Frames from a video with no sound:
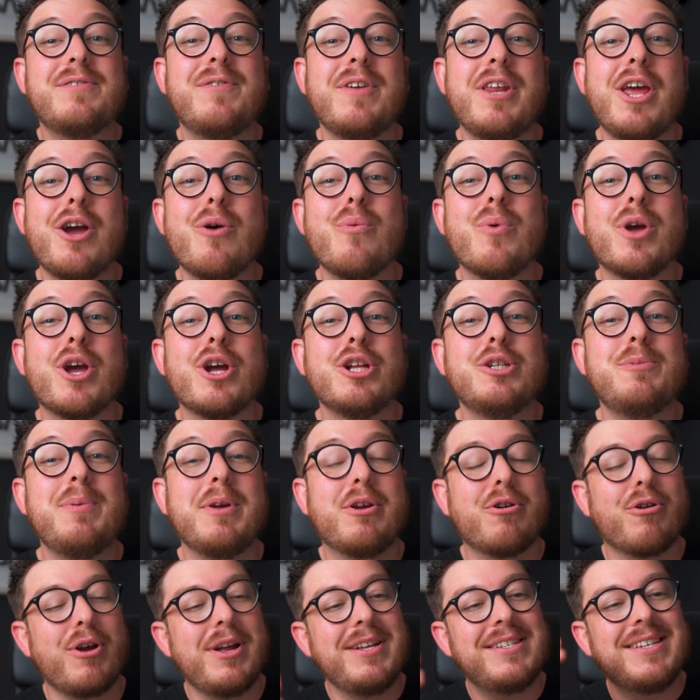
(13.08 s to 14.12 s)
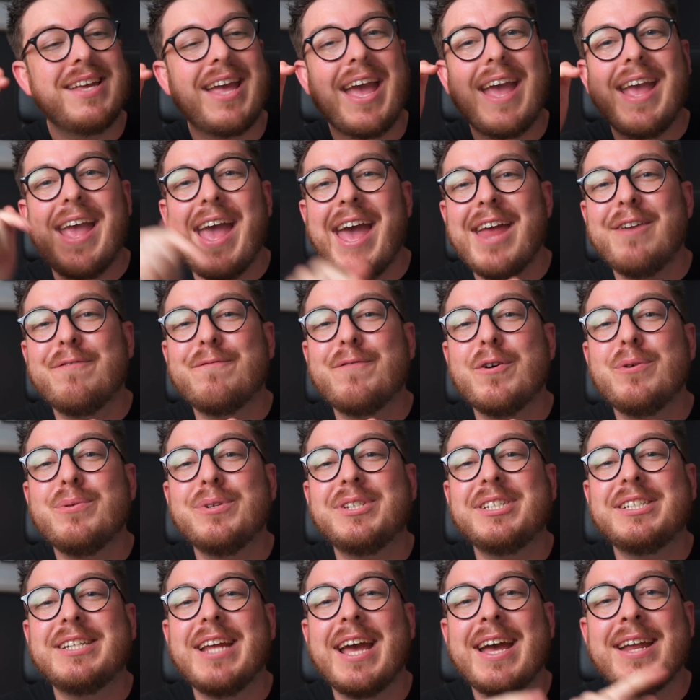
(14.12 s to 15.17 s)
video, we're going to be creating a headphone
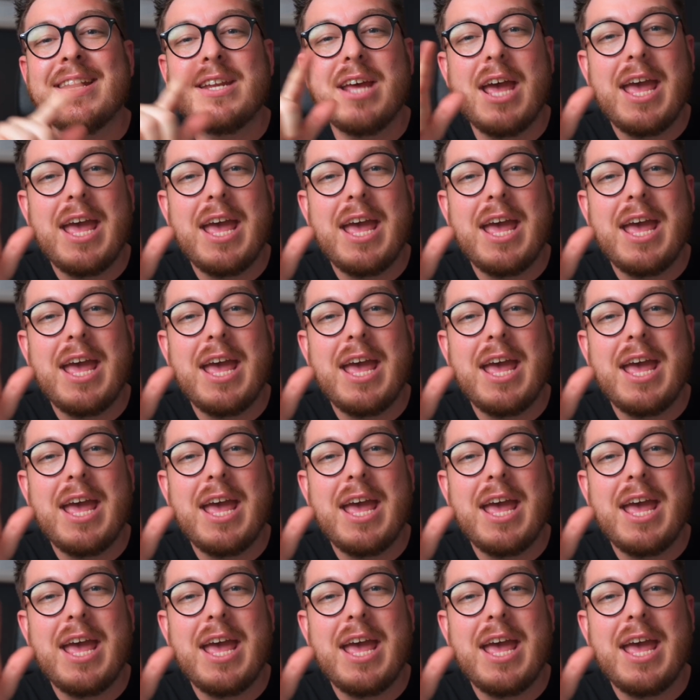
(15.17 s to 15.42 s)
stand